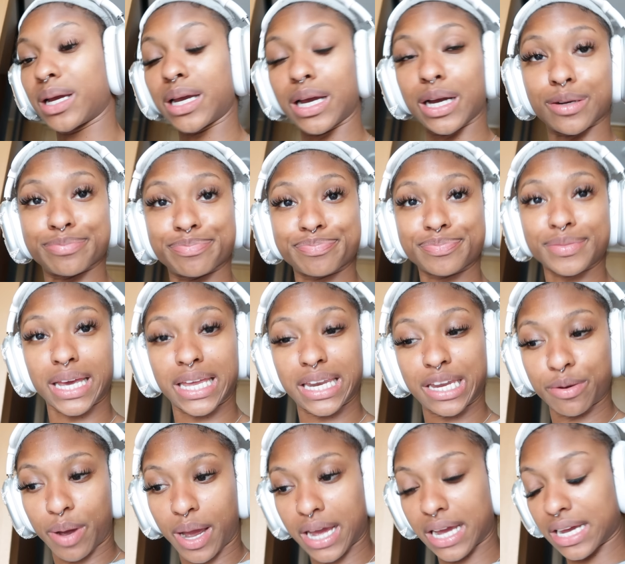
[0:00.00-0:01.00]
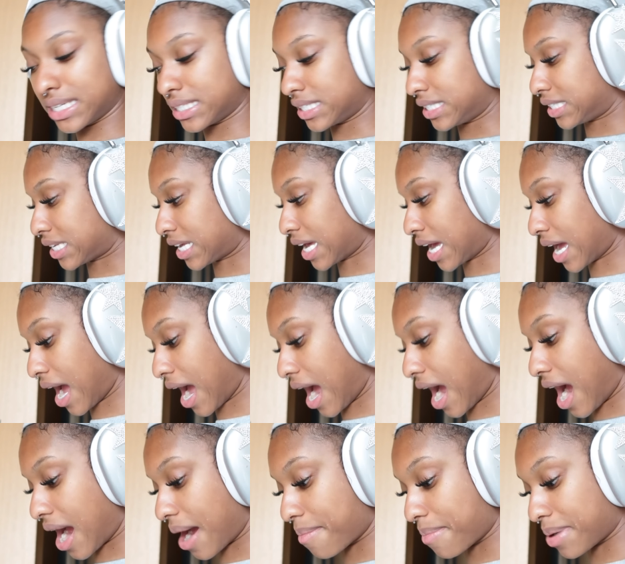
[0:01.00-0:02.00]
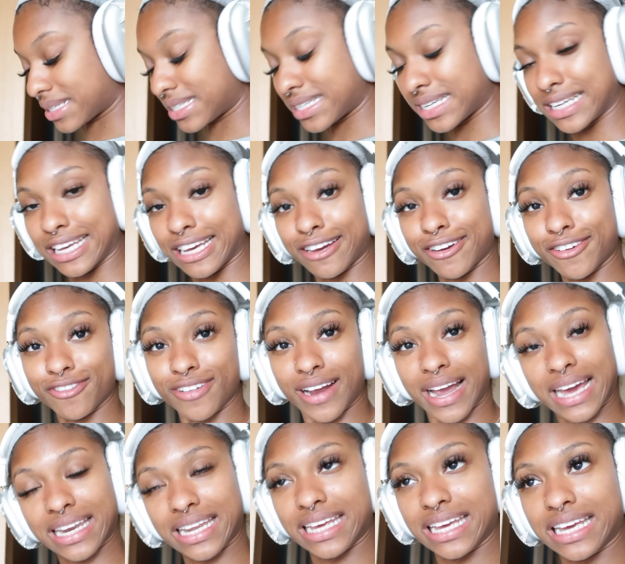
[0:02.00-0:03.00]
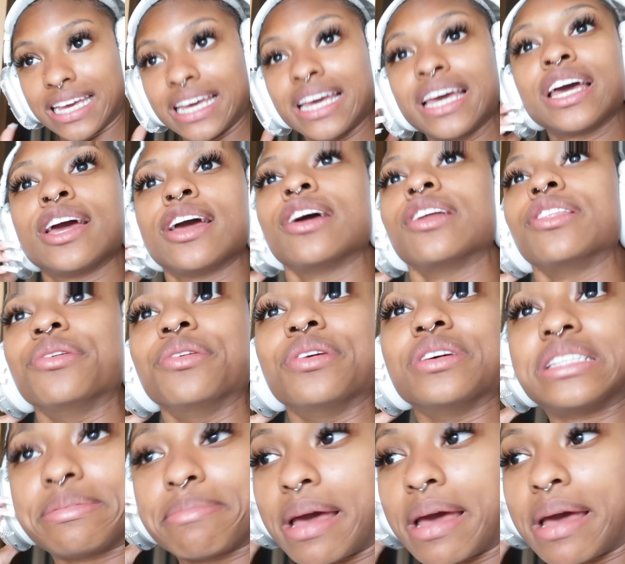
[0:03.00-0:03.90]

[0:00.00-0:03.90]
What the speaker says: But yeah, anyways, I'm about to get ready, do this